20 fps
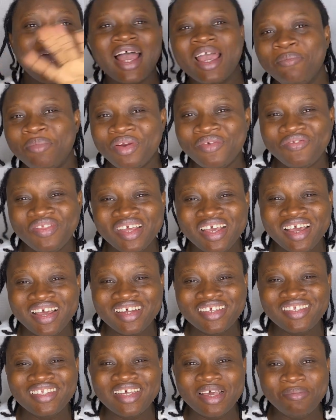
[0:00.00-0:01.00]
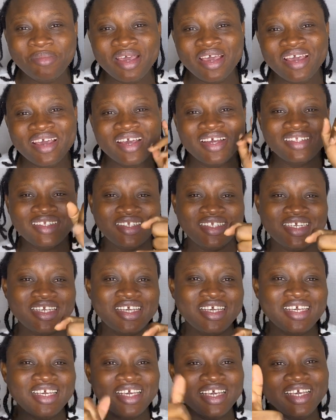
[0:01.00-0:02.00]
Hi beautiful guys, Temi here,
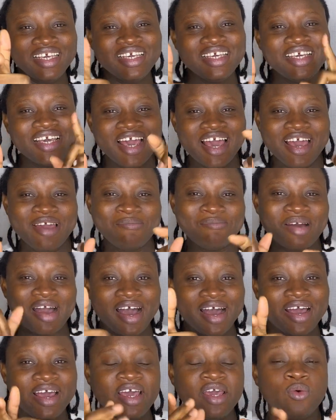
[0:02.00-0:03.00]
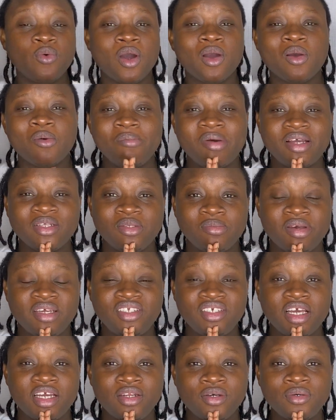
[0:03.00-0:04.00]
T-E-M-I. Welcome back to my
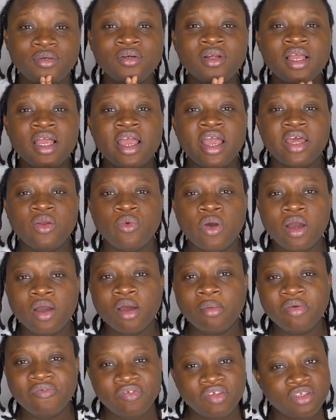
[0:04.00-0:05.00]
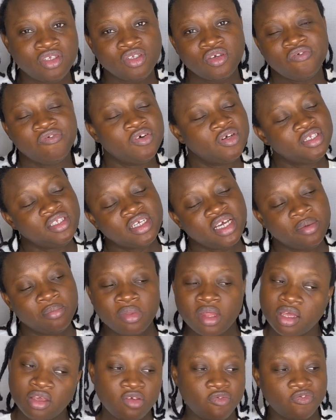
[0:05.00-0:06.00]
channel and welcome if this is your first time.
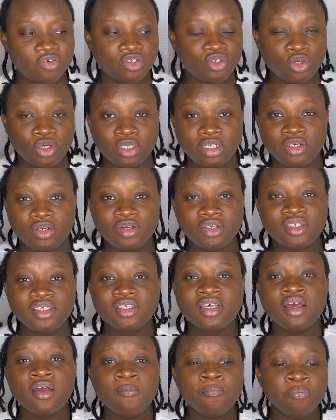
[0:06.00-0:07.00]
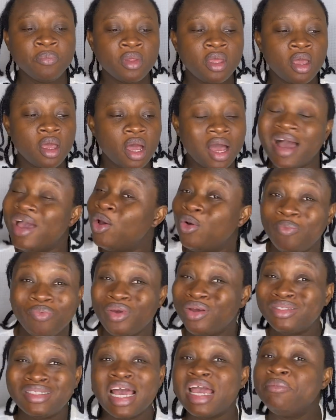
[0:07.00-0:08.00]
Thank you for joining us. I hope
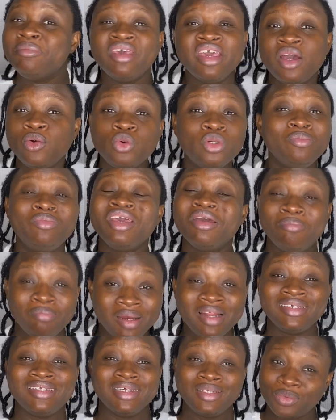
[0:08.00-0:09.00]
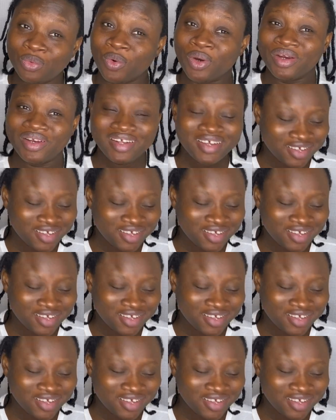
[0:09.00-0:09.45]
your time here would be a pleasant one.